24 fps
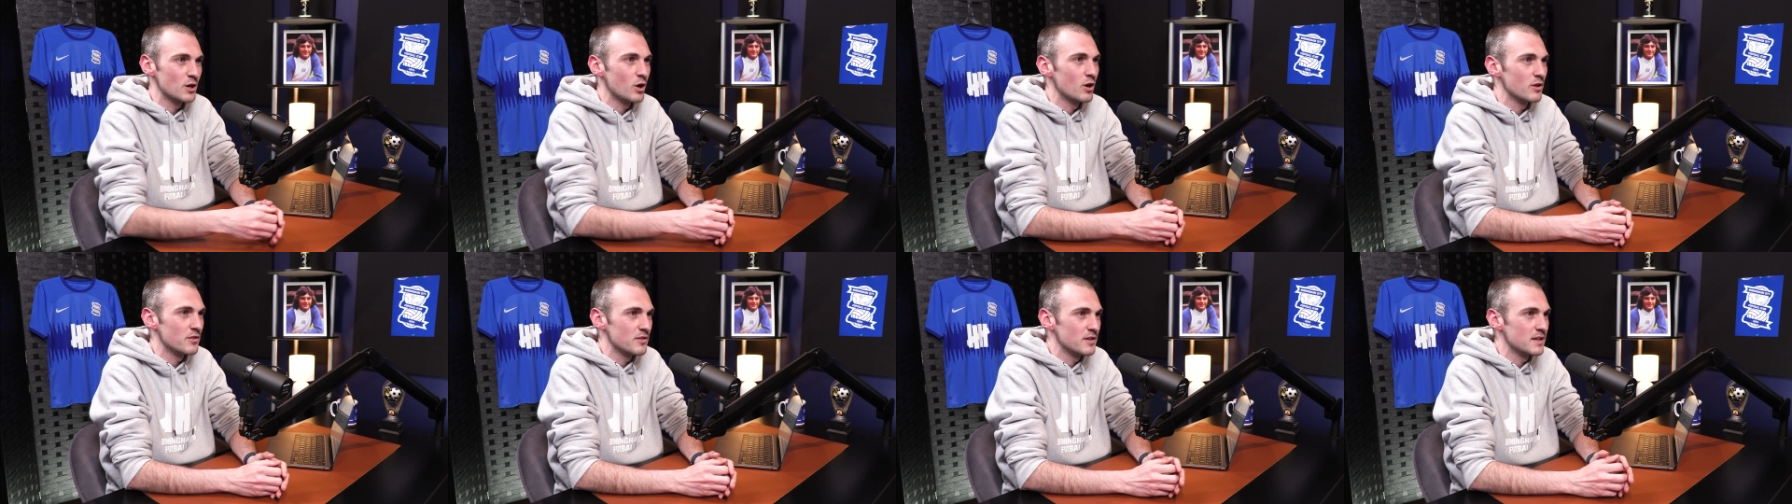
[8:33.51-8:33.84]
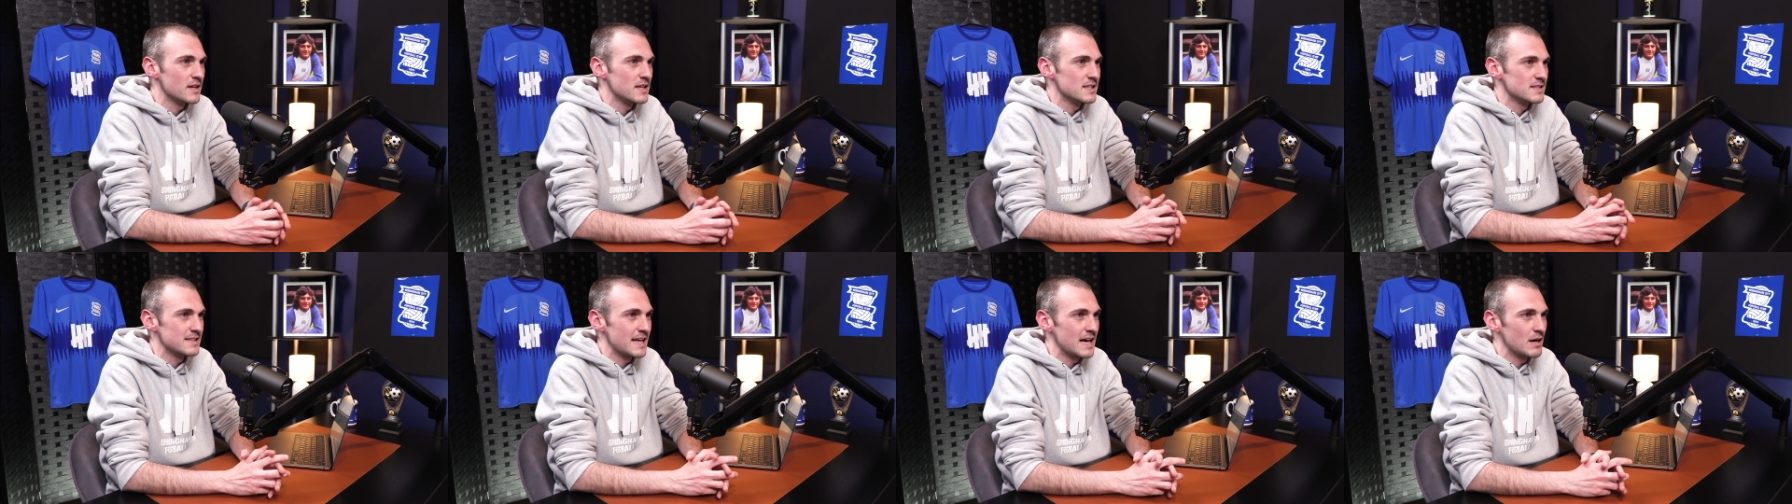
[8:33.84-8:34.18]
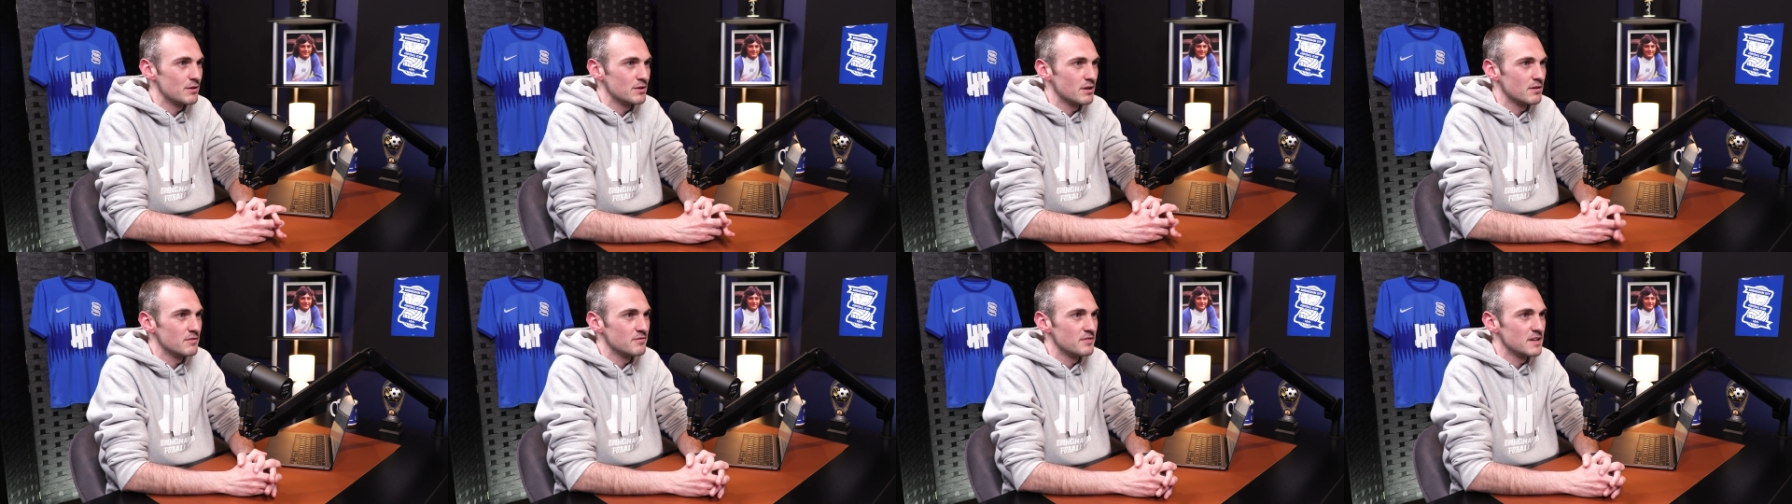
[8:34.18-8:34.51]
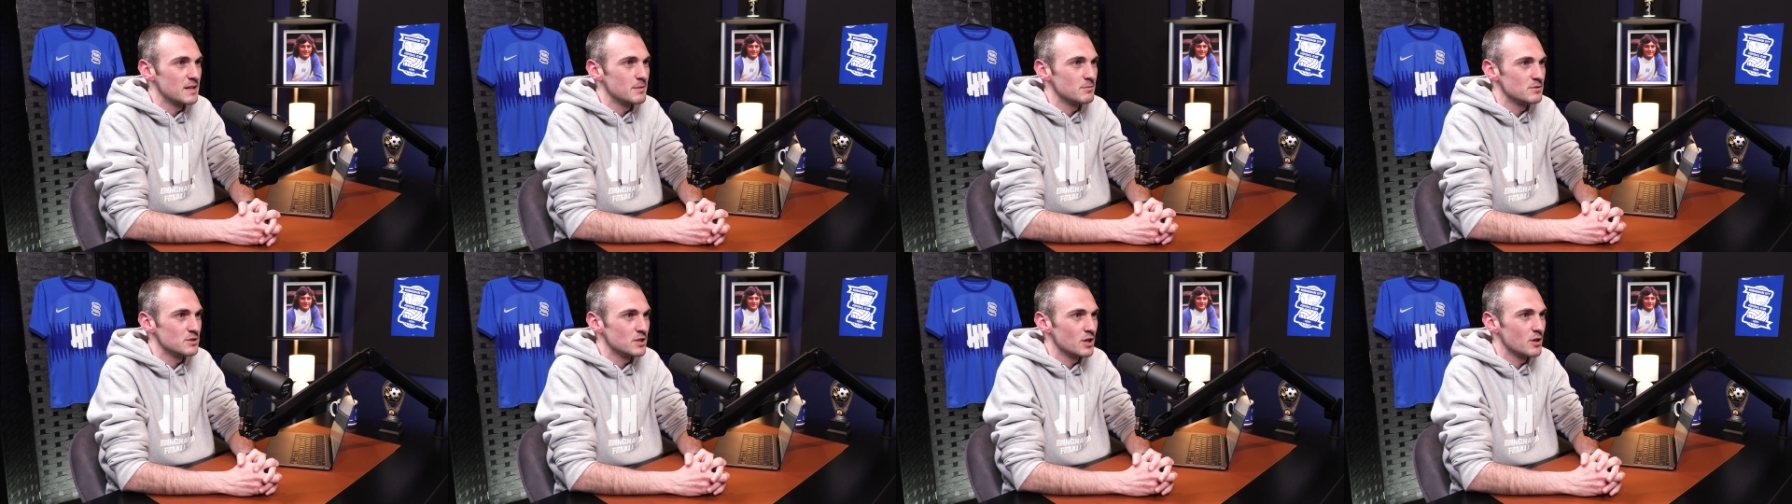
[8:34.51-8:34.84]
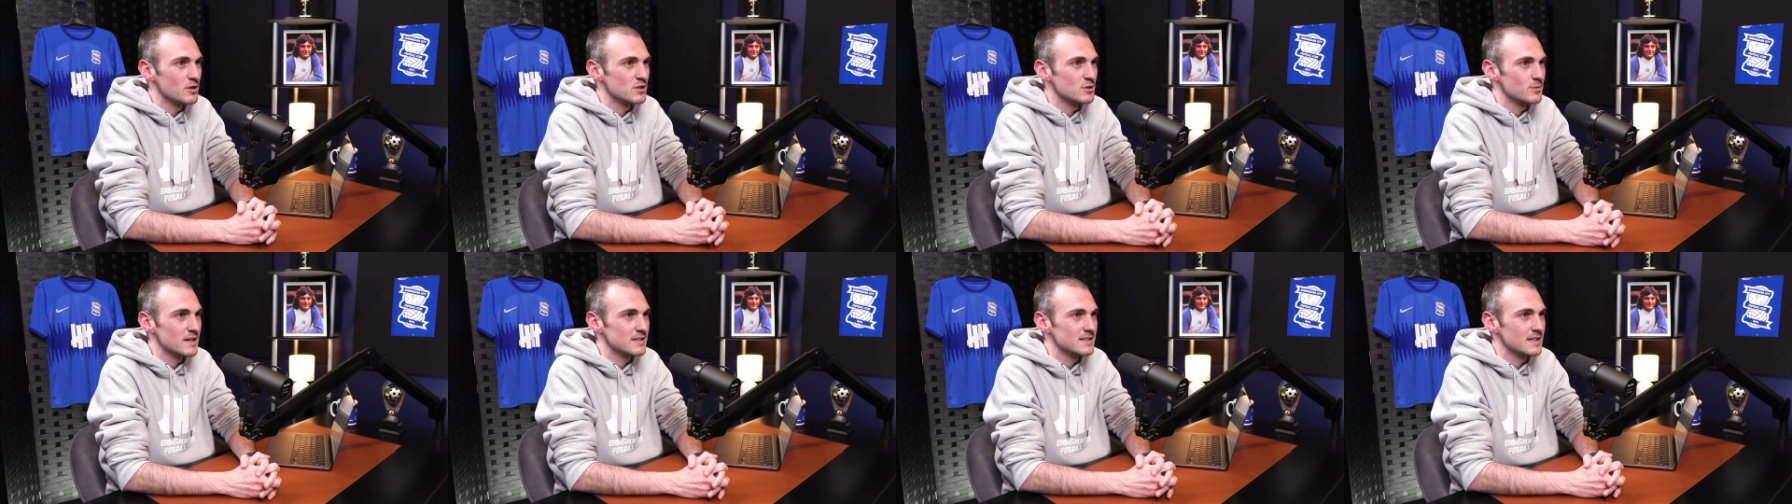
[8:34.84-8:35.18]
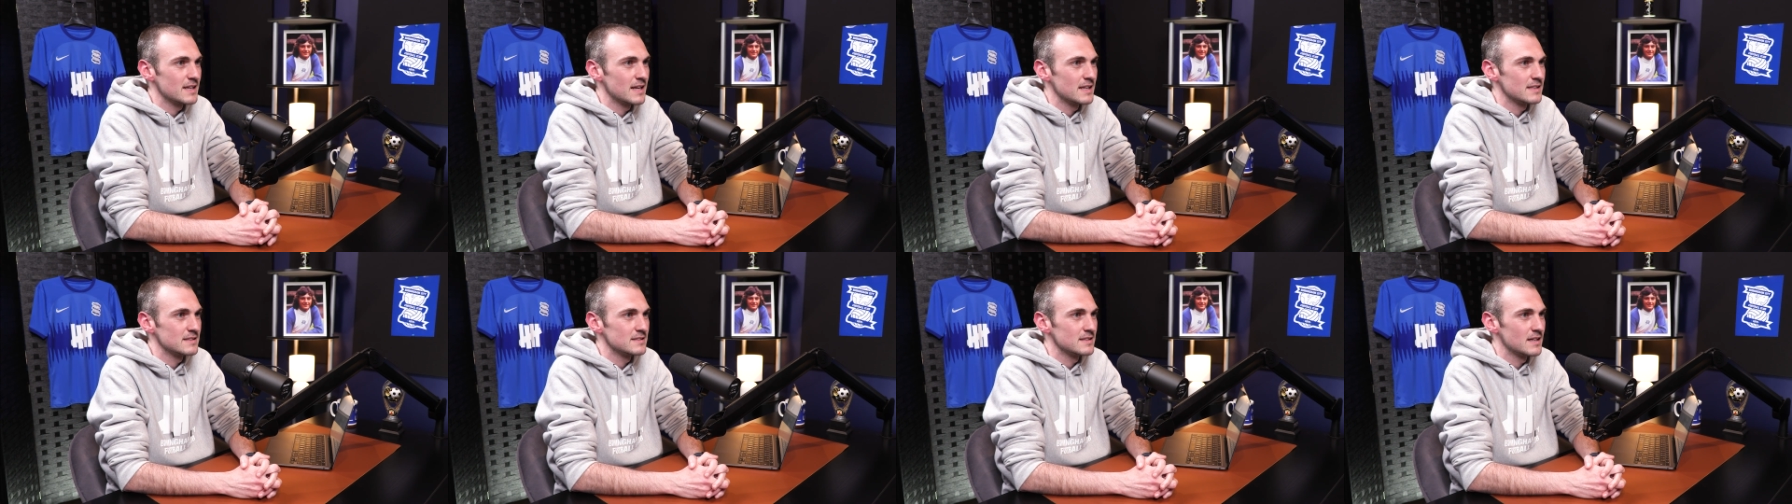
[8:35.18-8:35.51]
I think it's nailed on for him to go to
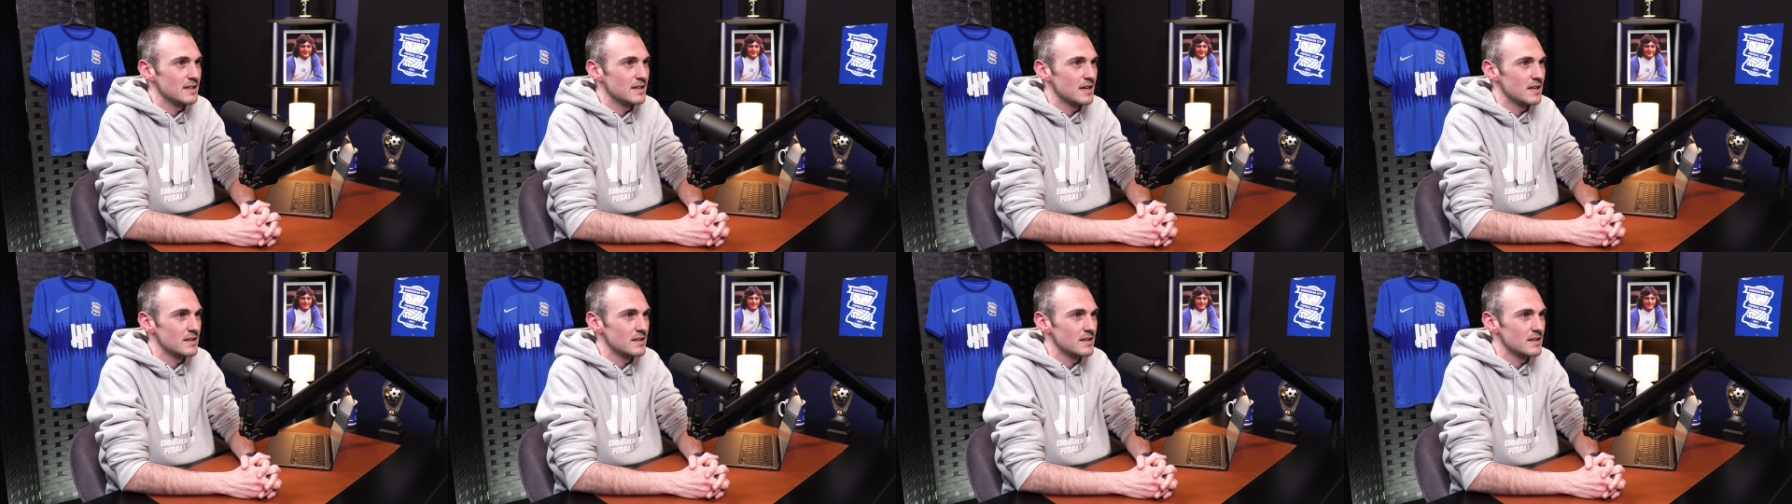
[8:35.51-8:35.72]
Atalanta.